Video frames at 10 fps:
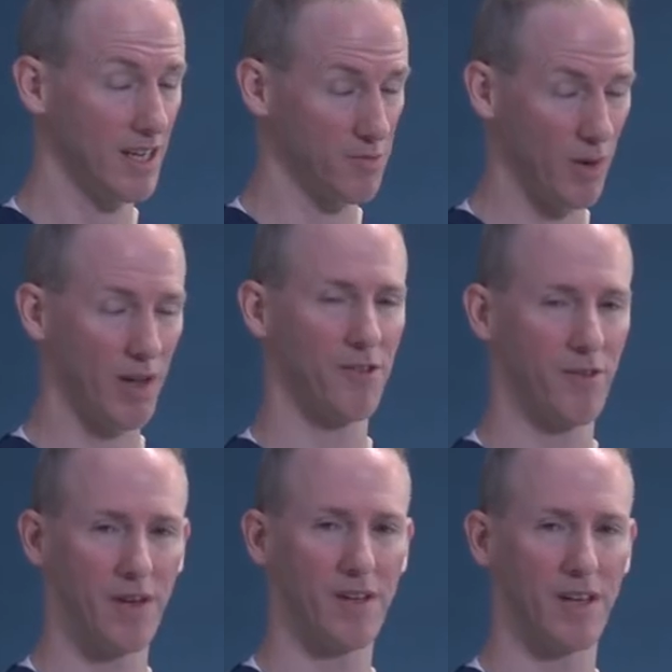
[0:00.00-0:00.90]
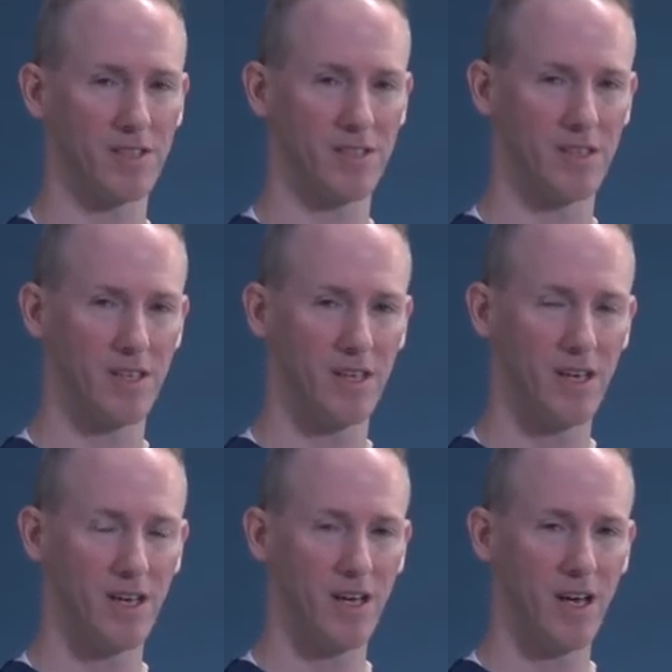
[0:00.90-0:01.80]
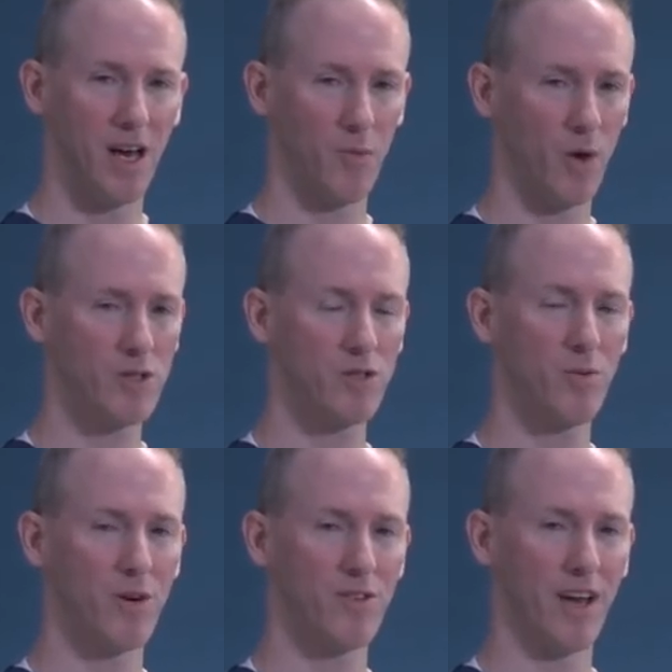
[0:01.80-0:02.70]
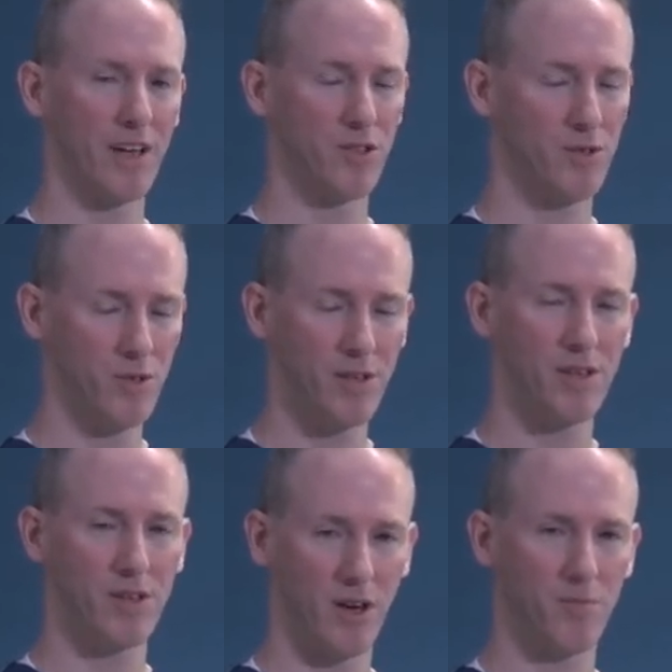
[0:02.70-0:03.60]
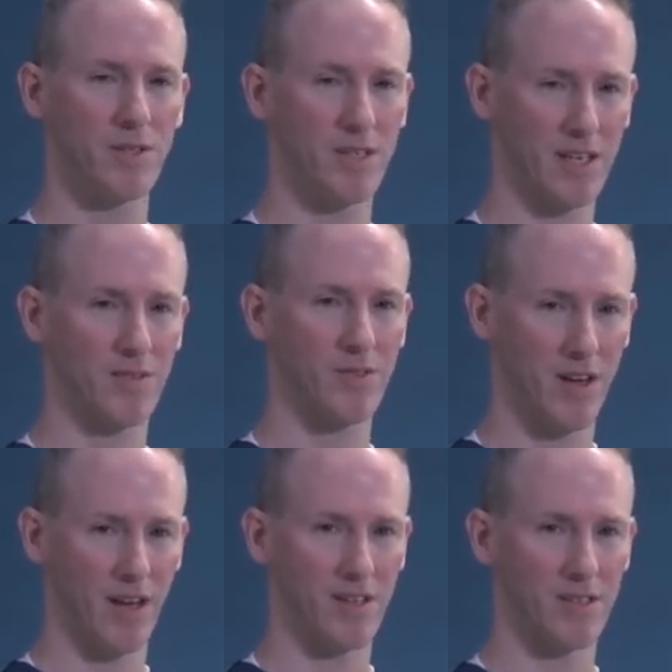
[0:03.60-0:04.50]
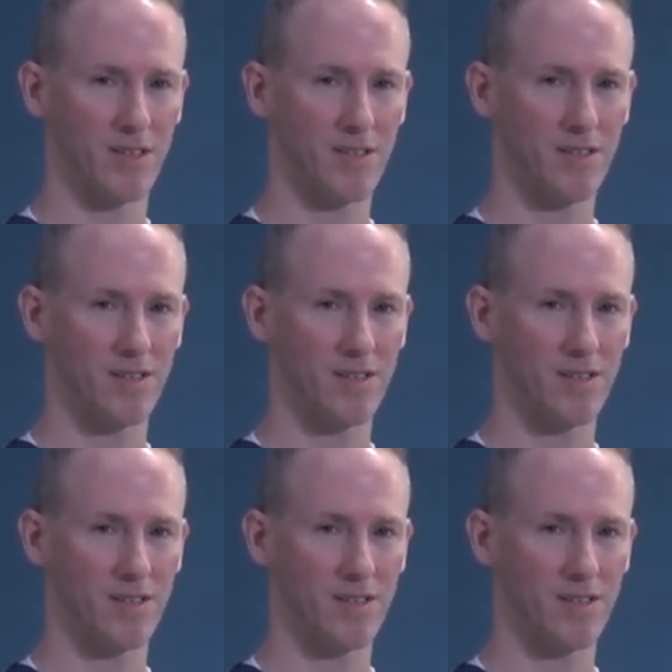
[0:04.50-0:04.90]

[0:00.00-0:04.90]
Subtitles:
as well as our ventilation and works towards a truly lung protective strategy.